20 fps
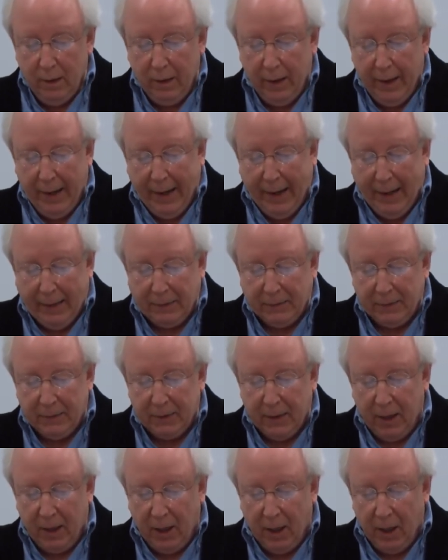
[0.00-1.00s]

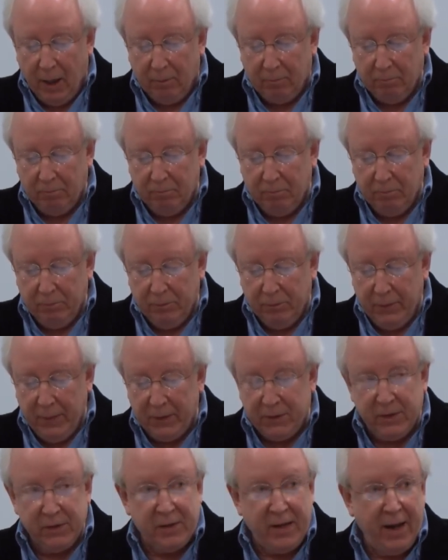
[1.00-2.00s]
and um,
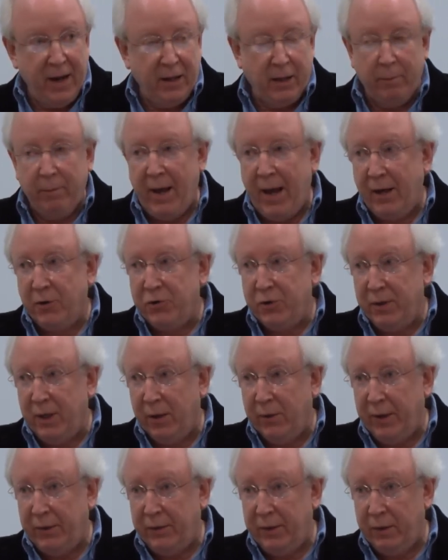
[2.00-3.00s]
this is an
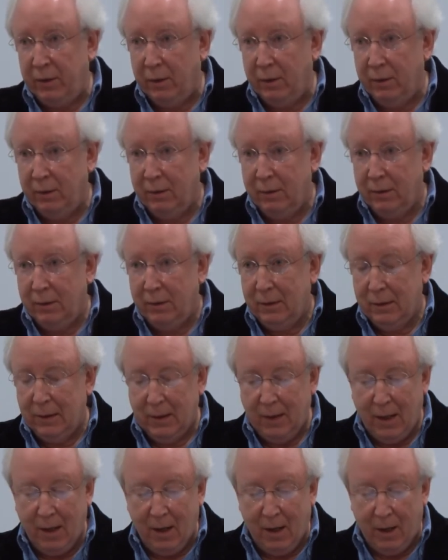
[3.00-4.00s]
imaginary dinner.
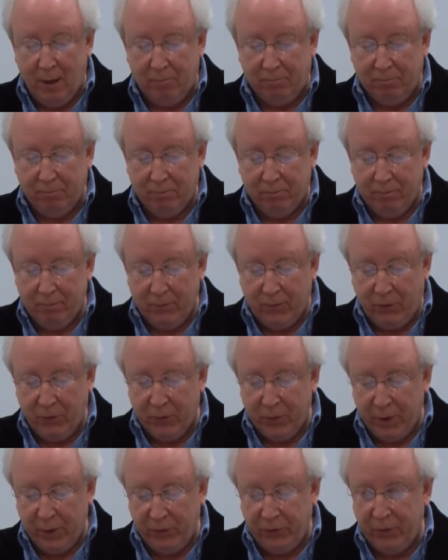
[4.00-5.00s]
Um,
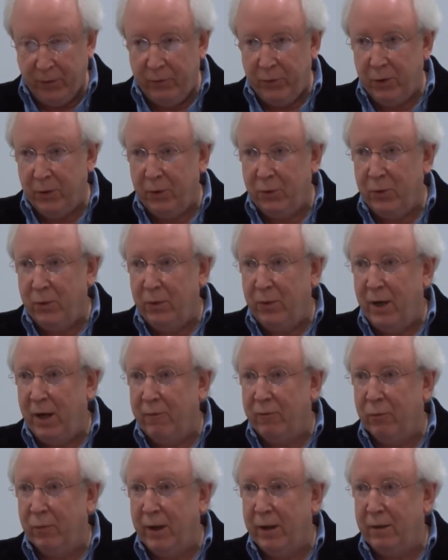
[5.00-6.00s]
for those of you who
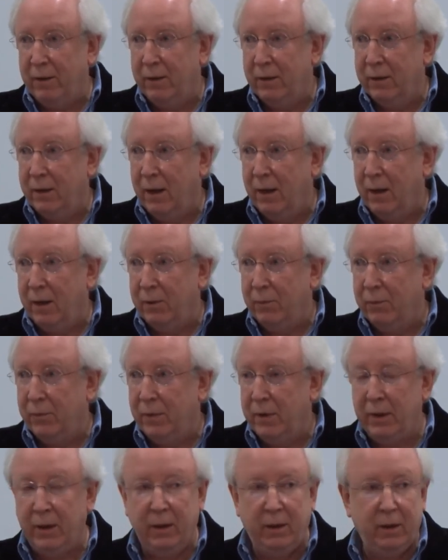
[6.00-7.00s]
have read uh,
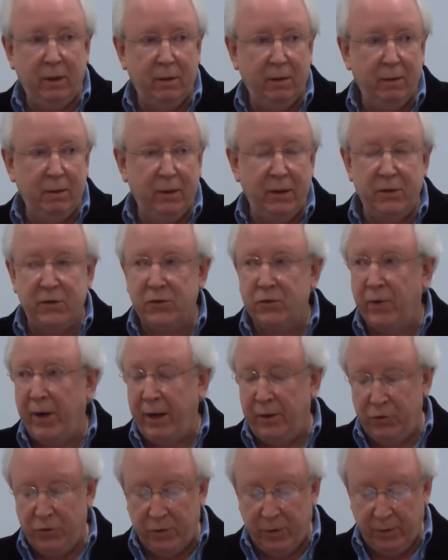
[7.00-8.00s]
the The
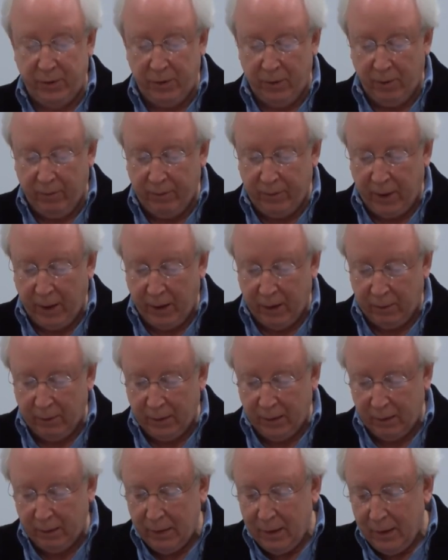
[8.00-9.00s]
Stranger, you'll find
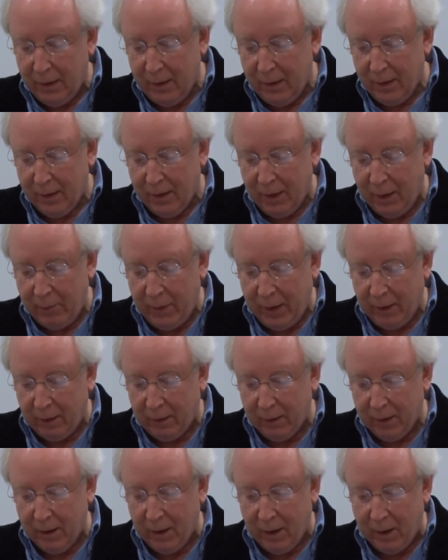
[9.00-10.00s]
that I
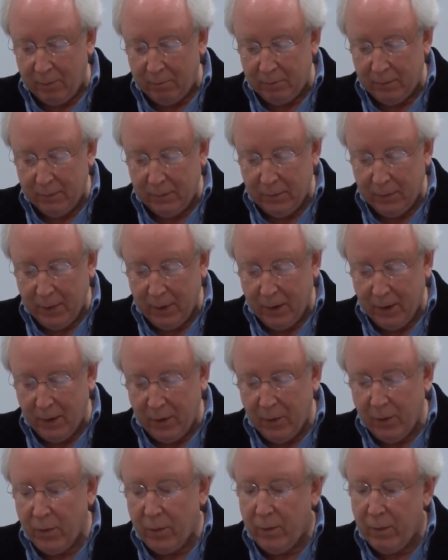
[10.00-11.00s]
make um,
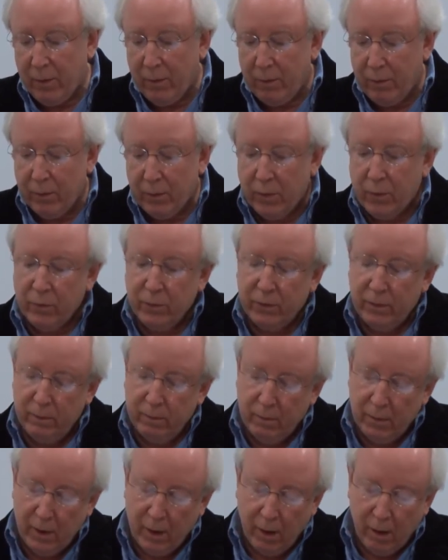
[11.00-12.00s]

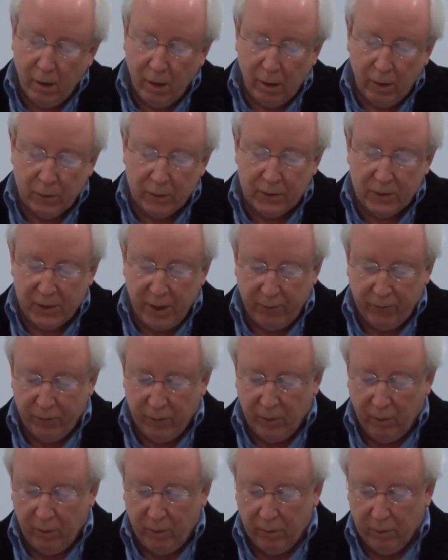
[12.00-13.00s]
uh, uh,
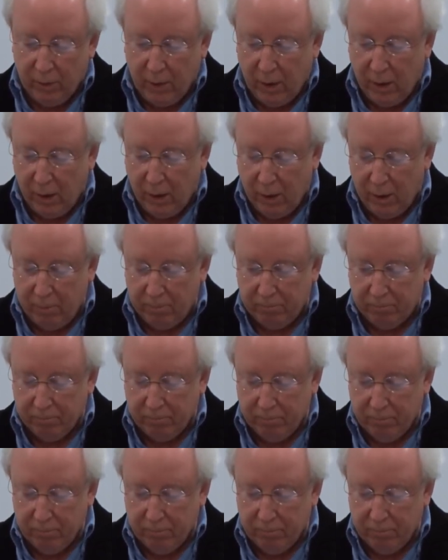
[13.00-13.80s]
several. Um,